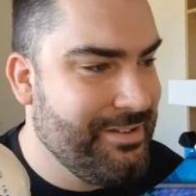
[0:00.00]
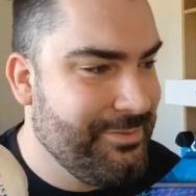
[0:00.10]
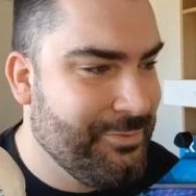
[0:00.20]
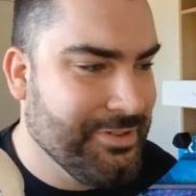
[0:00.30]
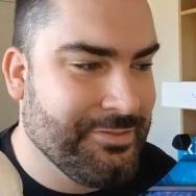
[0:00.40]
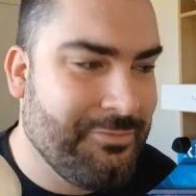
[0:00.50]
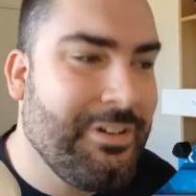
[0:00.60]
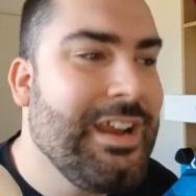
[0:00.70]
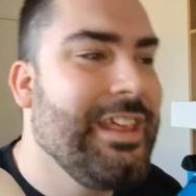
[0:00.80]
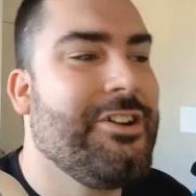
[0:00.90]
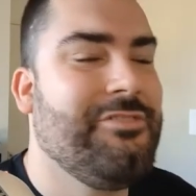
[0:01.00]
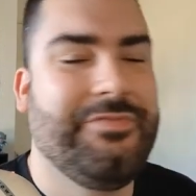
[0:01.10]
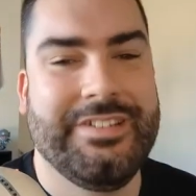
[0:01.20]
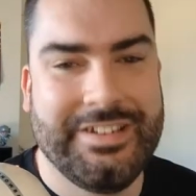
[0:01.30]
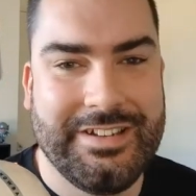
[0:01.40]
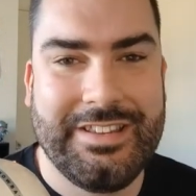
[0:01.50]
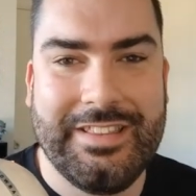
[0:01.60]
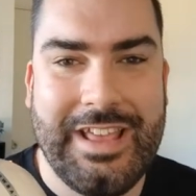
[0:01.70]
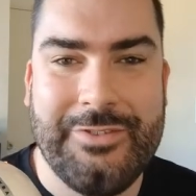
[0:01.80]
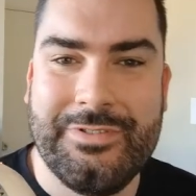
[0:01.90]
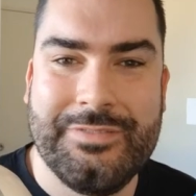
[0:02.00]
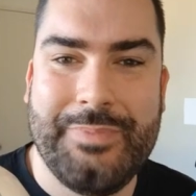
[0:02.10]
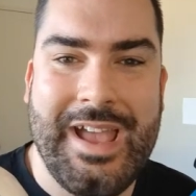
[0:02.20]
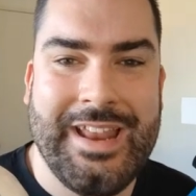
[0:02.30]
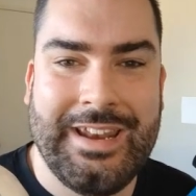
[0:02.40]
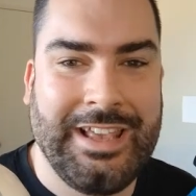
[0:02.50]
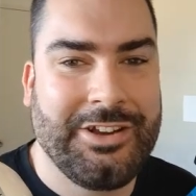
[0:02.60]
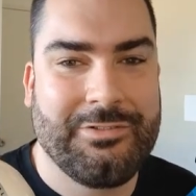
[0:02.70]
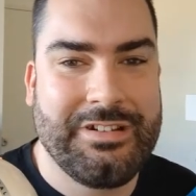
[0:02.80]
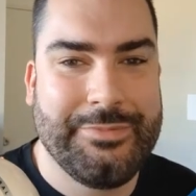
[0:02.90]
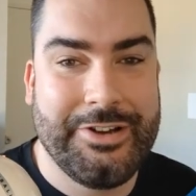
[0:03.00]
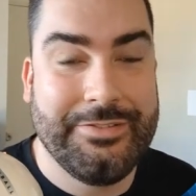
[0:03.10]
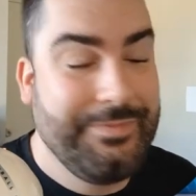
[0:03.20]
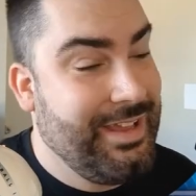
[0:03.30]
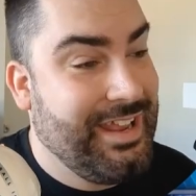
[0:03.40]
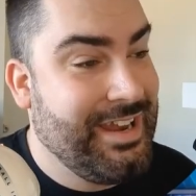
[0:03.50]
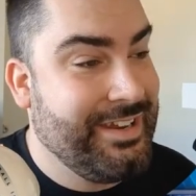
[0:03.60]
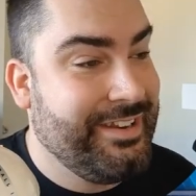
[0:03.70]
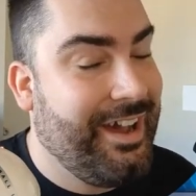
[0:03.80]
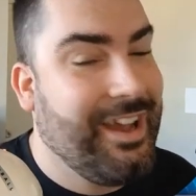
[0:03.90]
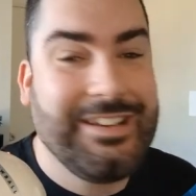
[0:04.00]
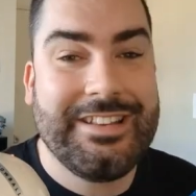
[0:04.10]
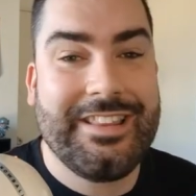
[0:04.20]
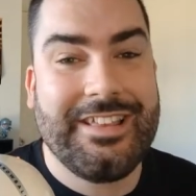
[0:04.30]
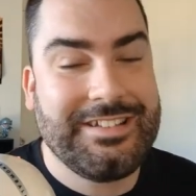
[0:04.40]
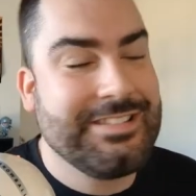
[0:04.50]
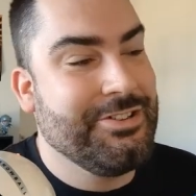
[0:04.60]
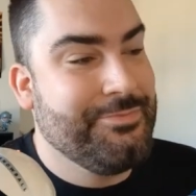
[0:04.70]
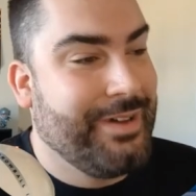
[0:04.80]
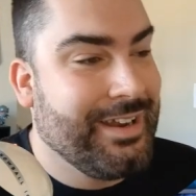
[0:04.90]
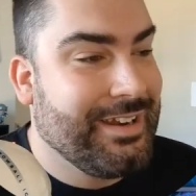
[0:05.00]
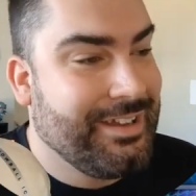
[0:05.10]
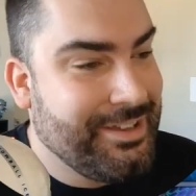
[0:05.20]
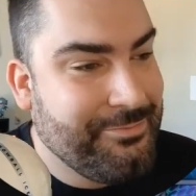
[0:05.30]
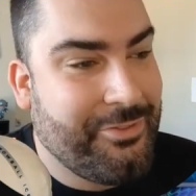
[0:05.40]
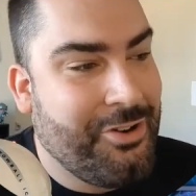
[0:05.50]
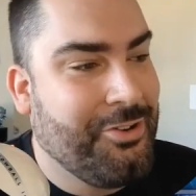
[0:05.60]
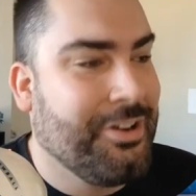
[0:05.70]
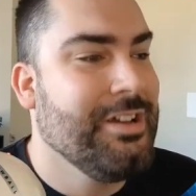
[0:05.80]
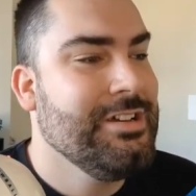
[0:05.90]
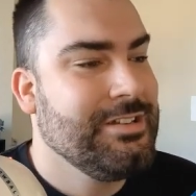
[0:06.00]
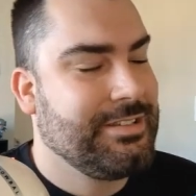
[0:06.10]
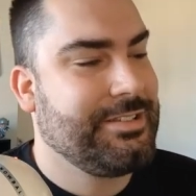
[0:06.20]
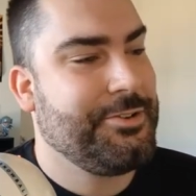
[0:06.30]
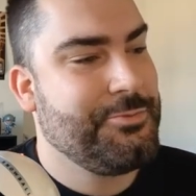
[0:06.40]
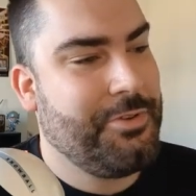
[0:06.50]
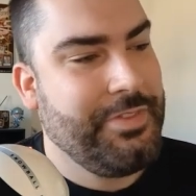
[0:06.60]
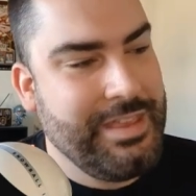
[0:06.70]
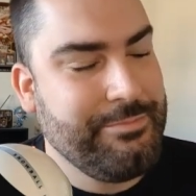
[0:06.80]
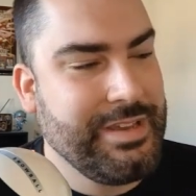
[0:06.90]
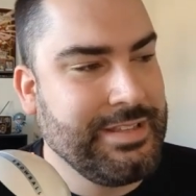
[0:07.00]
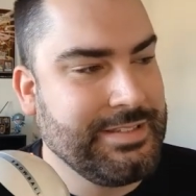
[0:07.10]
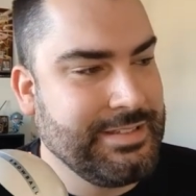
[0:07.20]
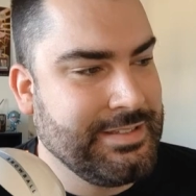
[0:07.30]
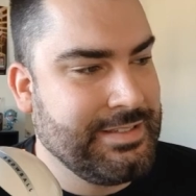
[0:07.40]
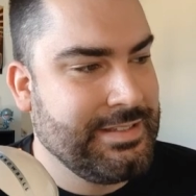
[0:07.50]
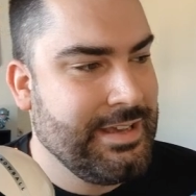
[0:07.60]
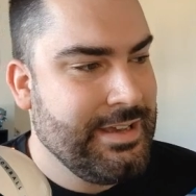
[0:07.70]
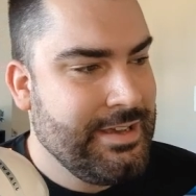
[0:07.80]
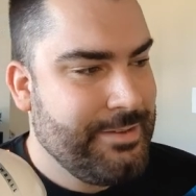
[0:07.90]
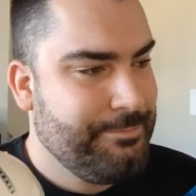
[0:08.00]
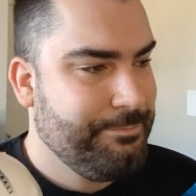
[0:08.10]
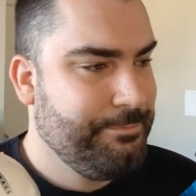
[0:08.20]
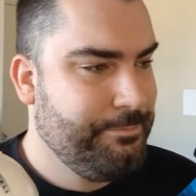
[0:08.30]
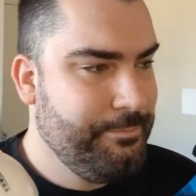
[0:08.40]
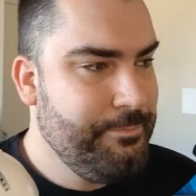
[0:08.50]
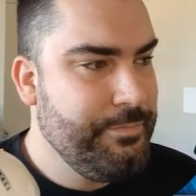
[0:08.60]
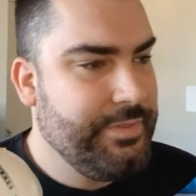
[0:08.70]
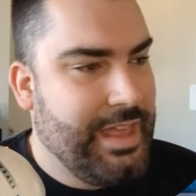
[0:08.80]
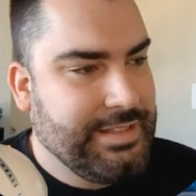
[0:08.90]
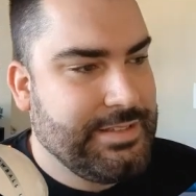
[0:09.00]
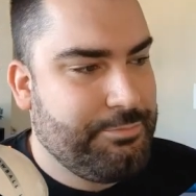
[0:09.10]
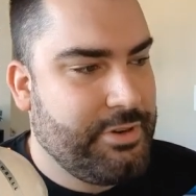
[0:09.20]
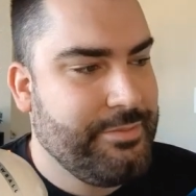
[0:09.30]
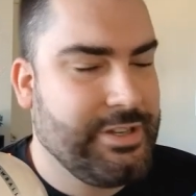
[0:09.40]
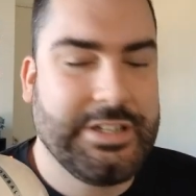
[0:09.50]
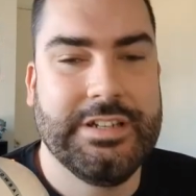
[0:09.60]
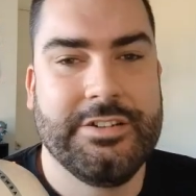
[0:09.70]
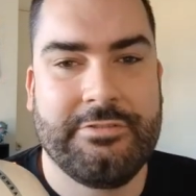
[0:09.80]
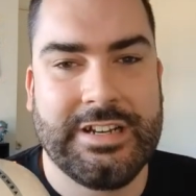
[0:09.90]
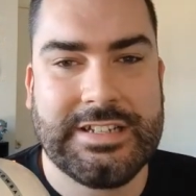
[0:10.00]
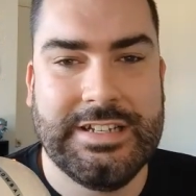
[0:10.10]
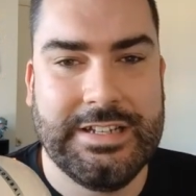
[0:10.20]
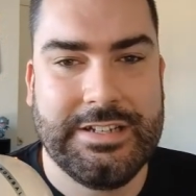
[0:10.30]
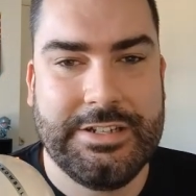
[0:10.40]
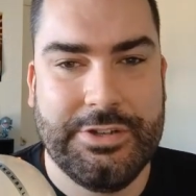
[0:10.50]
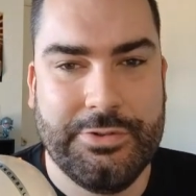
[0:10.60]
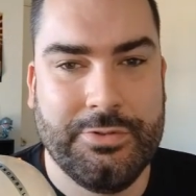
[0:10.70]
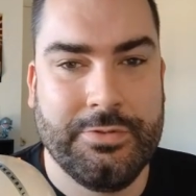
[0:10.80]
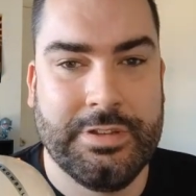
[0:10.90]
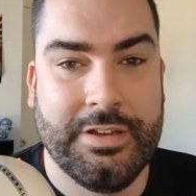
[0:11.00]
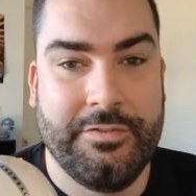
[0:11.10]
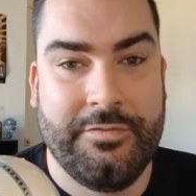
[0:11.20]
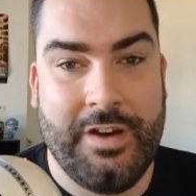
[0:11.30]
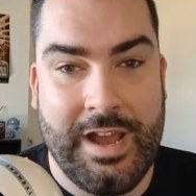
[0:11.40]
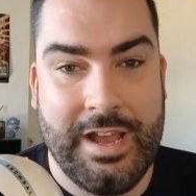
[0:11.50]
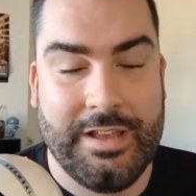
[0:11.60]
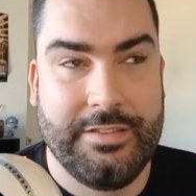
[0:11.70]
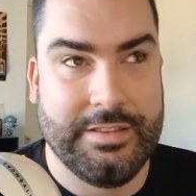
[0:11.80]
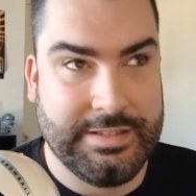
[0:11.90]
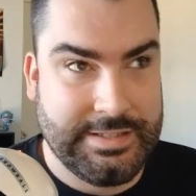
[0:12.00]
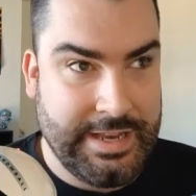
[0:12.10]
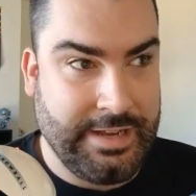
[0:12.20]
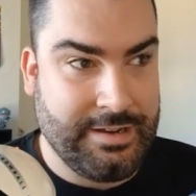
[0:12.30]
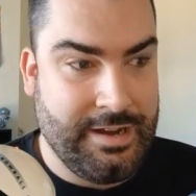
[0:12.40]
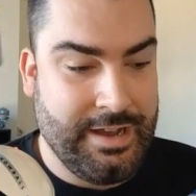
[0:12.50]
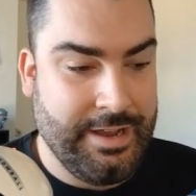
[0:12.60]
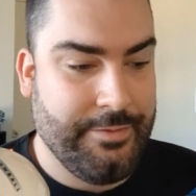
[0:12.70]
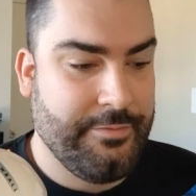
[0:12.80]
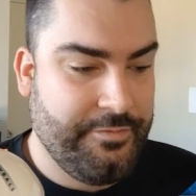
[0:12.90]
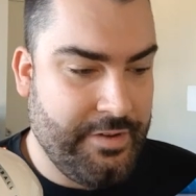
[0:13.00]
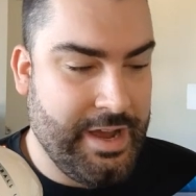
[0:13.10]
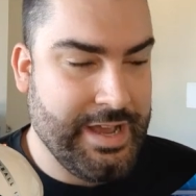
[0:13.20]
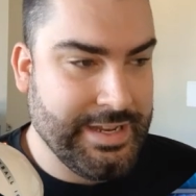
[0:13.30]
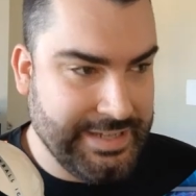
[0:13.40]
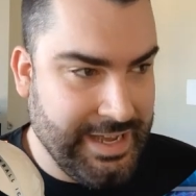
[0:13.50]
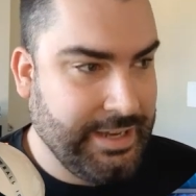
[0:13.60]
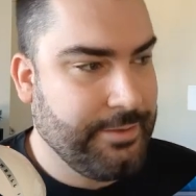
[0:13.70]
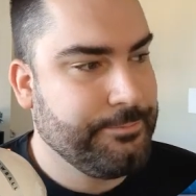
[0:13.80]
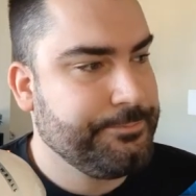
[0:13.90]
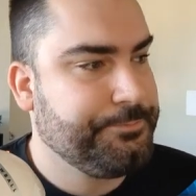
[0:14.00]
was really confident that they would ban Link Karibo, and I didn't think so, but I'm wrong. So what that means is that's pretty much an indirect hit to the Snake Eye Fire deck,